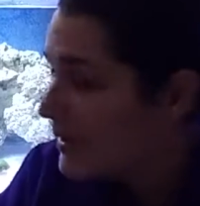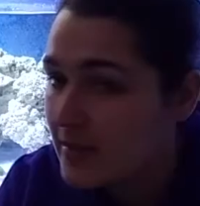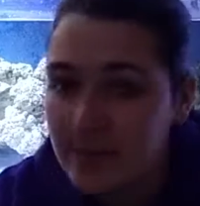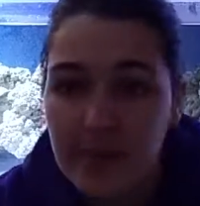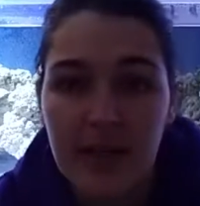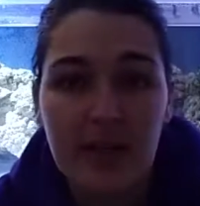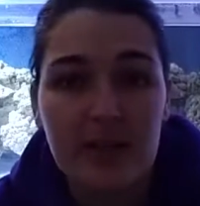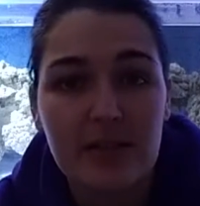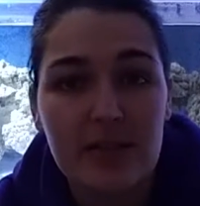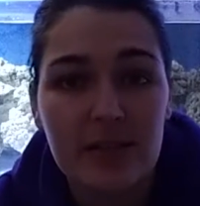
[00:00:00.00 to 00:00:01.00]

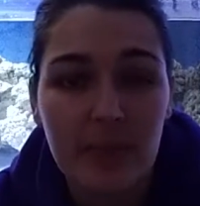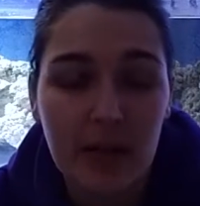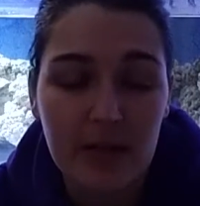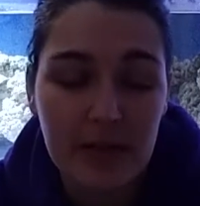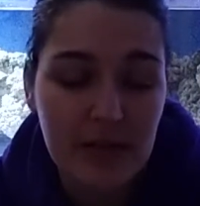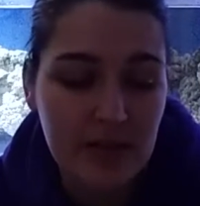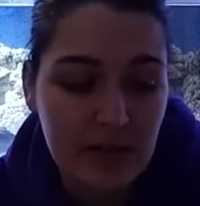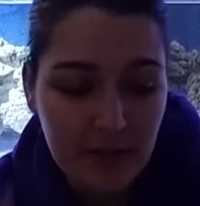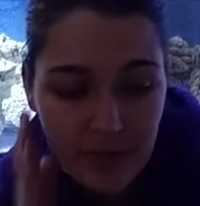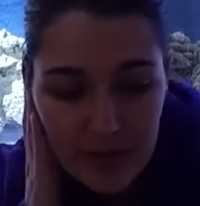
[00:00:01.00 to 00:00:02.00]
SPS and some Monties and
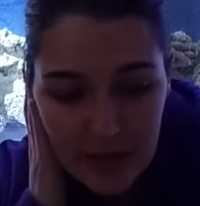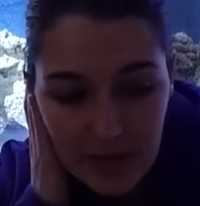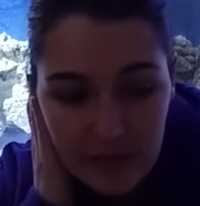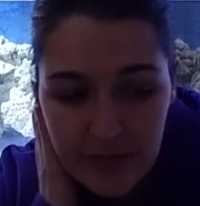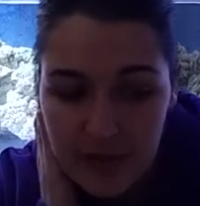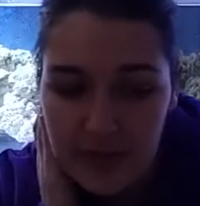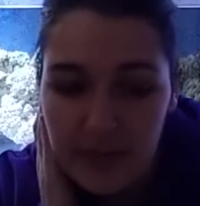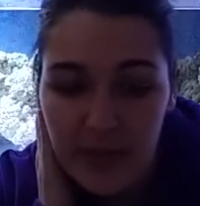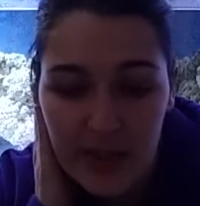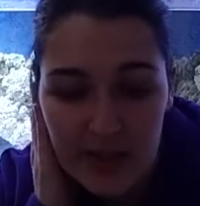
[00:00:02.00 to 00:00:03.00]
different stuff, because I
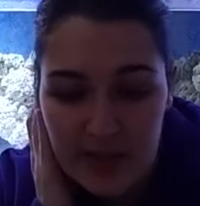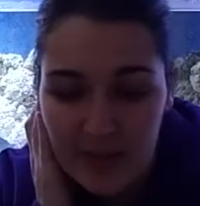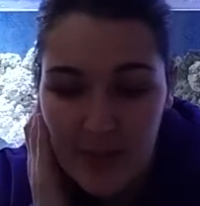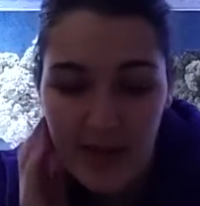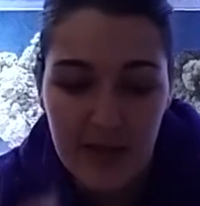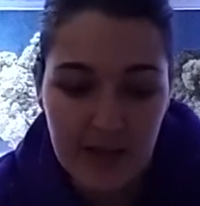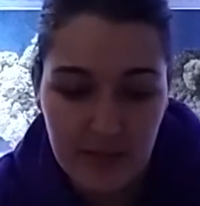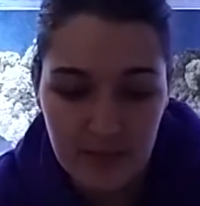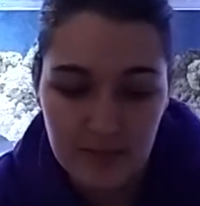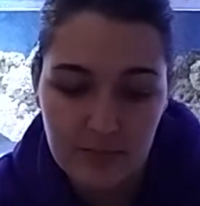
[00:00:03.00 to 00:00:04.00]
want to get some
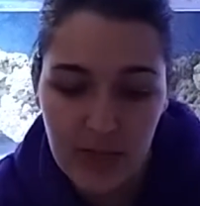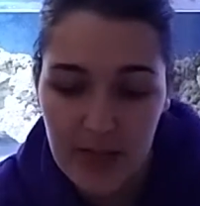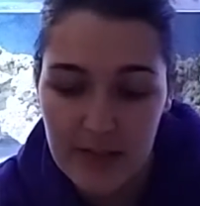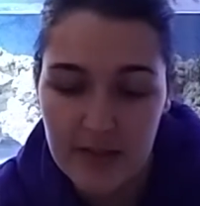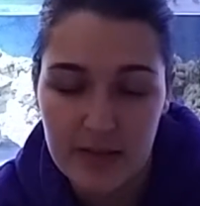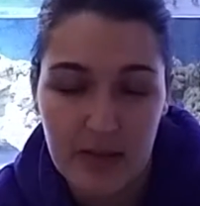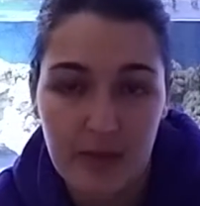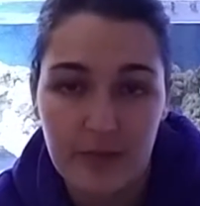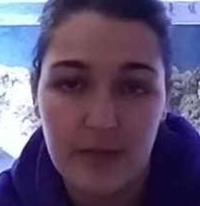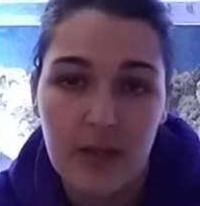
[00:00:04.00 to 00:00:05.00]
high-end
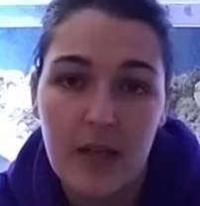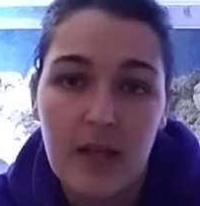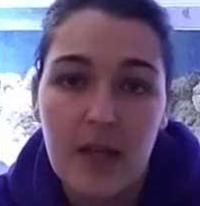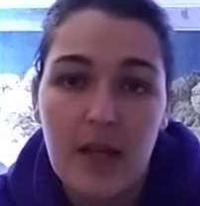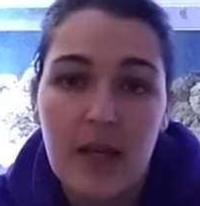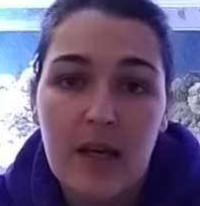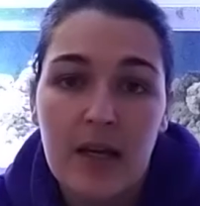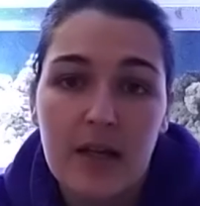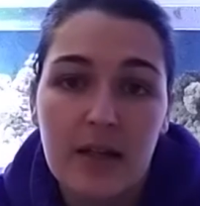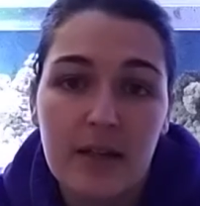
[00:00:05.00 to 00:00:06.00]
stuff.
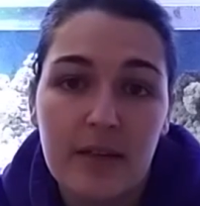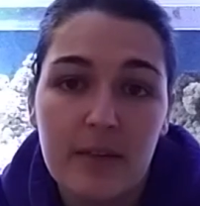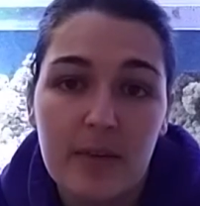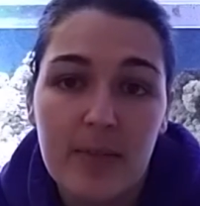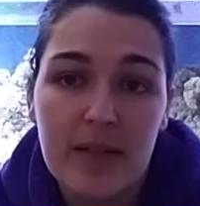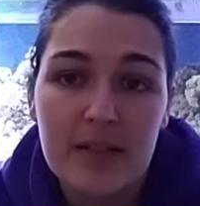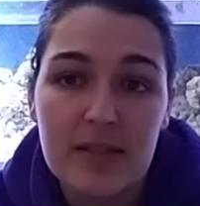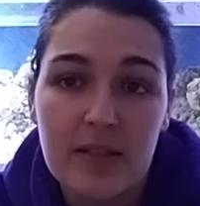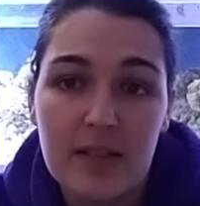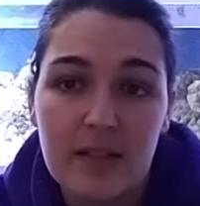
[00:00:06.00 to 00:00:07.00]
Then we might
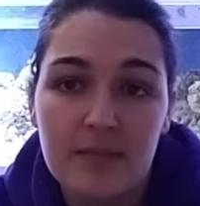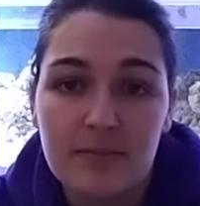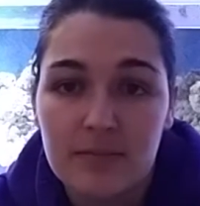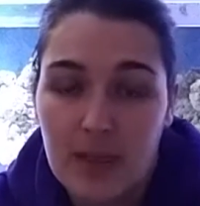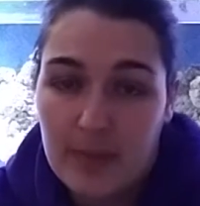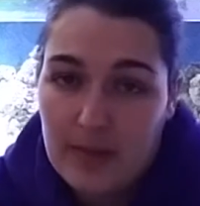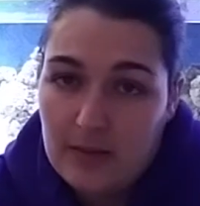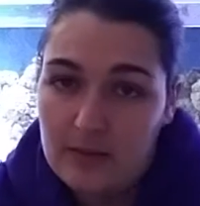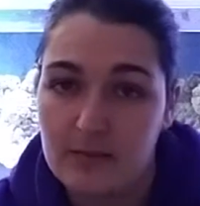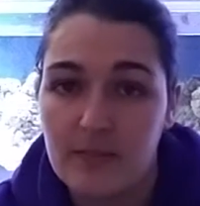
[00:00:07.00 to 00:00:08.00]
see
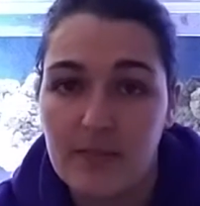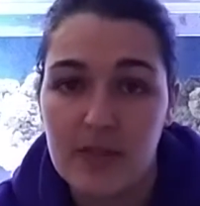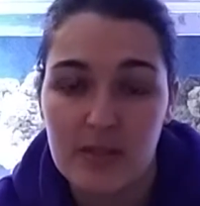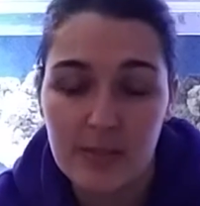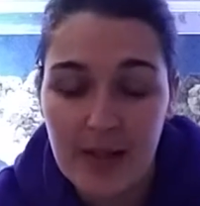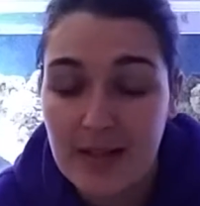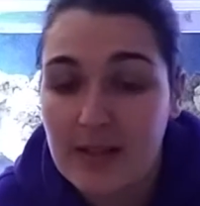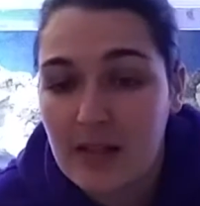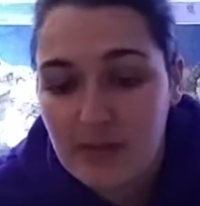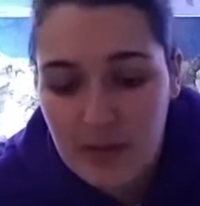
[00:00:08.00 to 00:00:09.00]
about some nice
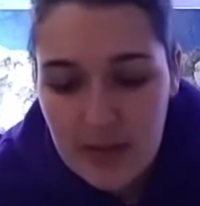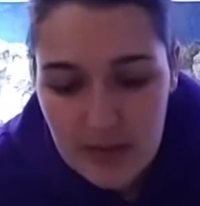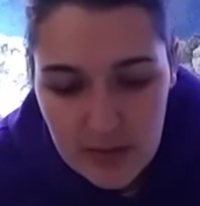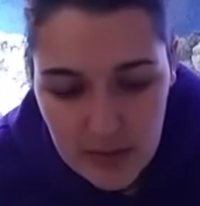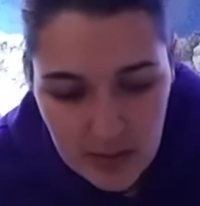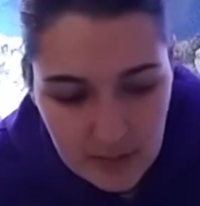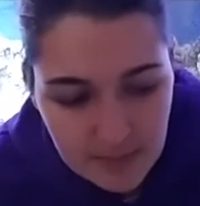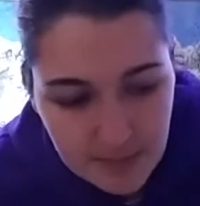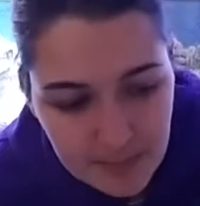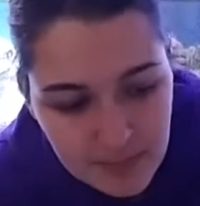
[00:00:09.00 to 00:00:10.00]
giveaways,
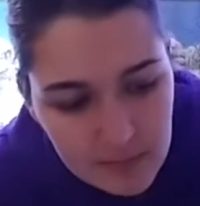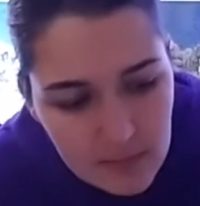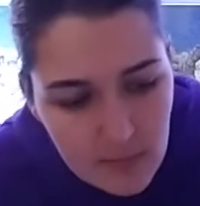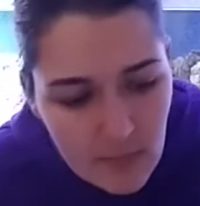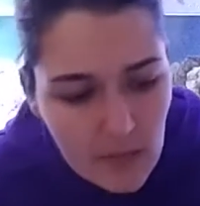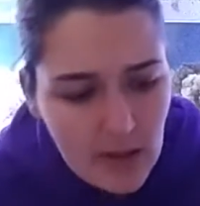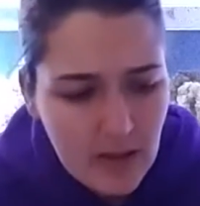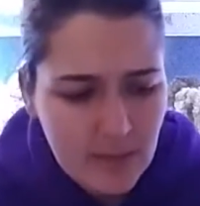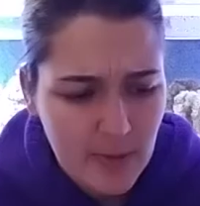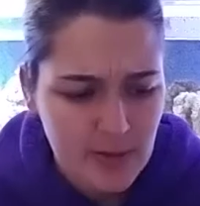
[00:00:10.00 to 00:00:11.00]

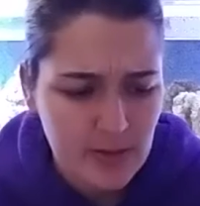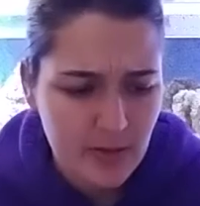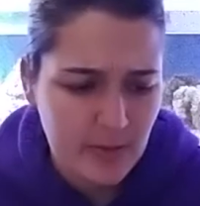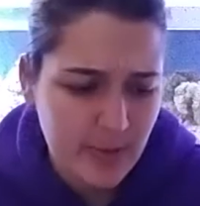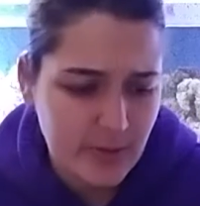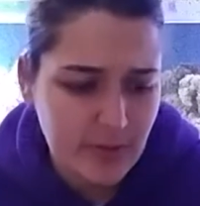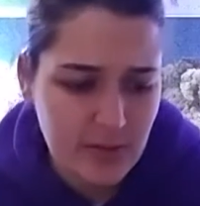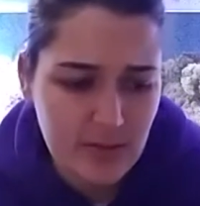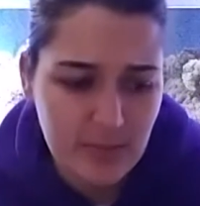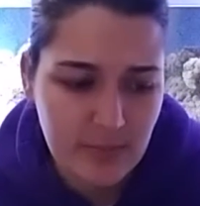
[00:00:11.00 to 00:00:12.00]
I'm also going to be doing
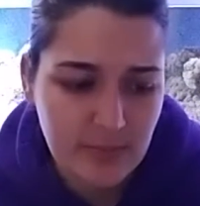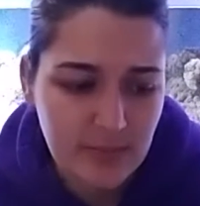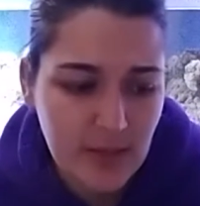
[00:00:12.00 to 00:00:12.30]
some